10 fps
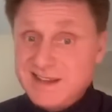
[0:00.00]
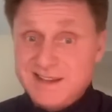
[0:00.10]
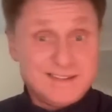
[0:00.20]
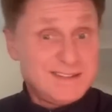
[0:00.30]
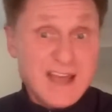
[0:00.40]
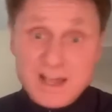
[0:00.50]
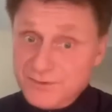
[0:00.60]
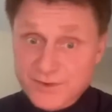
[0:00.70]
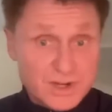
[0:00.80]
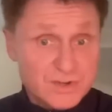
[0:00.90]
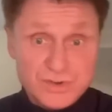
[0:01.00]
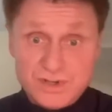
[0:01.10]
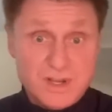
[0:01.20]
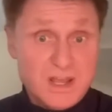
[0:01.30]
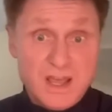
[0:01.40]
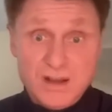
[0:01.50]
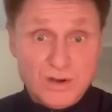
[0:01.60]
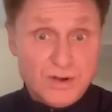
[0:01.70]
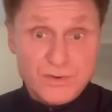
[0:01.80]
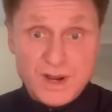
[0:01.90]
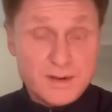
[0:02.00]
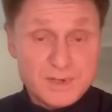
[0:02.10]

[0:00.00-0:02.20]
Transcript: not very good at all, right?